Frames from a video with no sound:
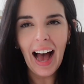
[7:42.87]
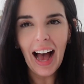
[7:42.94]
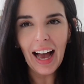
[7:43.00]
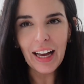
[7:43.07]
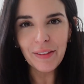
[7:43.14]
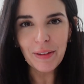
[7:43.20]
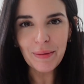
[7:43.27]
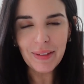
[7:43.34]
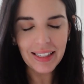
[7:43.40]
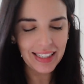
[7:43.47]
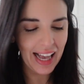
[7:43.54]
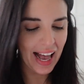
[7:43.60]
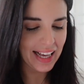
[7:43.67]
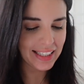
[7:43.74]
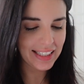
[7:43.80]
I'm
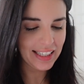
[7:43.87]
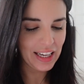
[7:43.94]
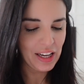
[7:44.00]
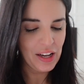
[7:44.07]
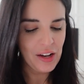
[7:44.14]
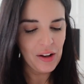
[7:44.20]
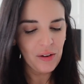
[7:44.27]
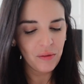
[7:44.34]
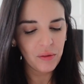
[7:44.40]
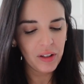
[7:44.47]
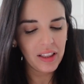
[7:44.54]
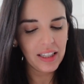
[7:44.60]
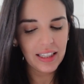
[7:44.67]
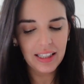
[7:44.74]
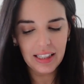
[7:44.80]
obsessed
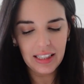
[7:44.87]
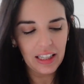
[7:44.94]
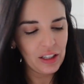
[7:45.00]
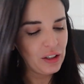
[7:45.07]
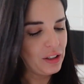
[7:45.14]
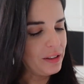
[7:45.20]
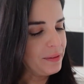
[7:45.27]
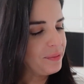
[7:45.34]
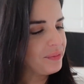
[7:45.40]
with this little